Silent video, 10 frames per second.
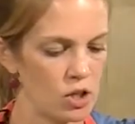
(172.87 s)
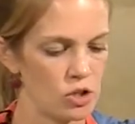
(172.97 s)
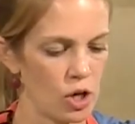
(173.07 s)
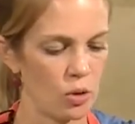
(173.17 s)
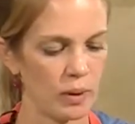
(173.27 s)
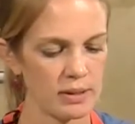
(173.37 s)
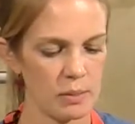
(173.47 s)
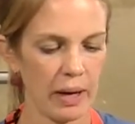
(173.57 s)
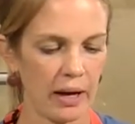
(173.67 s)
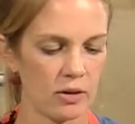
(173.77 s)
So once
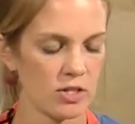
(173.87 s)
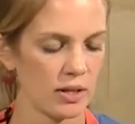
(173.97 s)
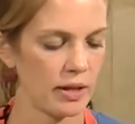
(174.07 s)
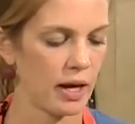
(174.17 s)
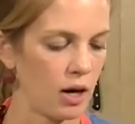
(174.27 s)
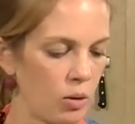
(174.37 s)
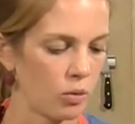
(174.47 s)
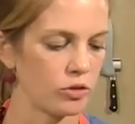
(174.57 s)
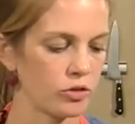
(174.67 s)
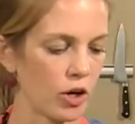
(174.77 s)
the batter's in there,
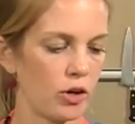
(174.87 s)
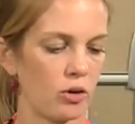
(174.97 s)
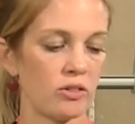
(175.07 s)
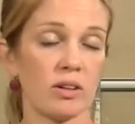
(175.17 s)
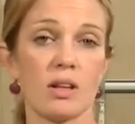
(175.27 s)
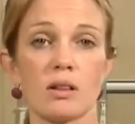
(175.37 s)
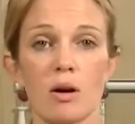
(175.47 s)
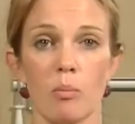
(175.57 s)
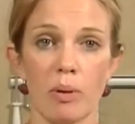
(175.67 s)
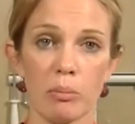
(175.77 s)
we'll start noticing that
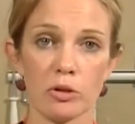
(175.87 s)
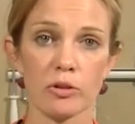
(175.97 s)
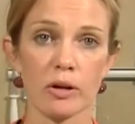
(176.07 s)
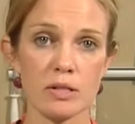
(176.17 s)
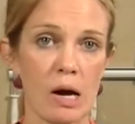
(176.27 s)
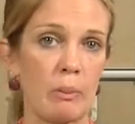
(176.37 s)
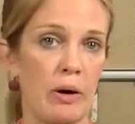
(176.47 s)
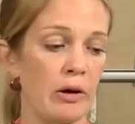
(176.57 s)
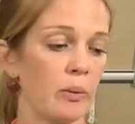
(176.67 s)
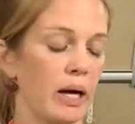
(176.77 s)
there are bubbles on top
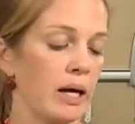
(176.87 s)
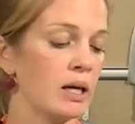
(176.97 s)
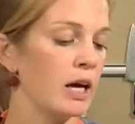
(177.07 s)
right away.